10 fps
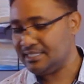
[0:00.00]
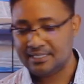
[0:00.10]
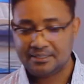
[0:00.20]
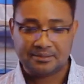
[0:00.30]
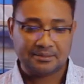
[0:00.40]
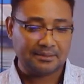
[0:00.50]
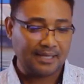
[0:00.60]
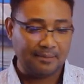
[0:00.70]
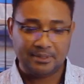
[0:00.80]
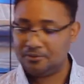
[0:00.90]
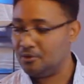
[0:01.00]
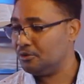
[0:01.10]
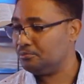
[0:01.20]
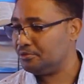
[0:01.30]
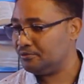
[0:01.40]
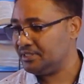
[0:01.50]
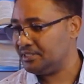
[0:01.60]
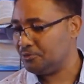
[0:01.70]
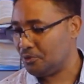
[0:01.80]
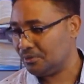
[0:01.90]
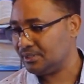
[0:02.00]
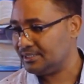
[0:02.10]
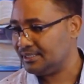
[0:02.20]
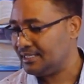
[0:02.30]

isn't he? I mean, God proved him wrong.